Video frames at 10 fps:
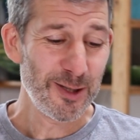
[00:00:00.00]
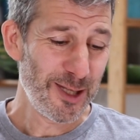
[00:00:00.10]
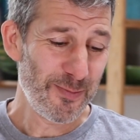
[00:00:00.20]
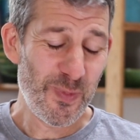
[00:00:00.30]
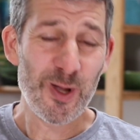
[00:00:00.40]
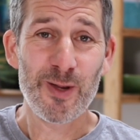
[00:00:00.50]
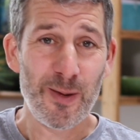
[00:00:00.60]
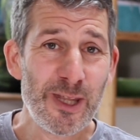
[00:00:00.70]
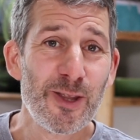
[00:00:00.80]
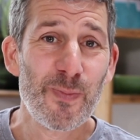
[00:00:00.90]
The, I
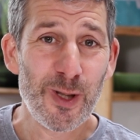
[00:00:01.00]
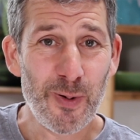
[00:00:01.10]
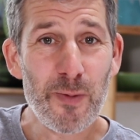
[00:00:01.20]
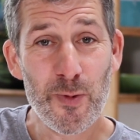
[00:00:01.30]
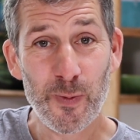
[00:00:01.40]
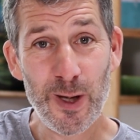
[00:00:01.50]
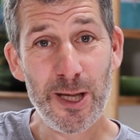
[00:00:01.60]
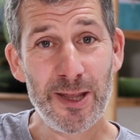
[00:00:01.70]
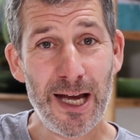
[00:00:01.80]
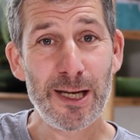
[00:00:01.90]
mean, but the problem would
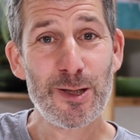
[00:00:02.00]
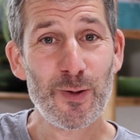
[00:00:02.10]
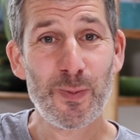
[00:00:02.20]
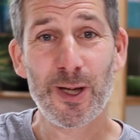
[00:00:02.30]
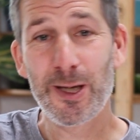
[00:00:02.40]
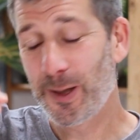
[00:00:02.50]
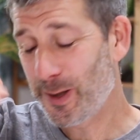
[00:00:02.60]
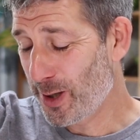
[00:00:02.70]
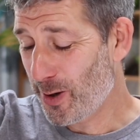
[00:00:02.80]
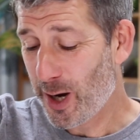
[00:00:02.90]
be that list would be,
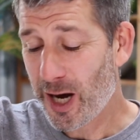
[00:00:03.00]
you know,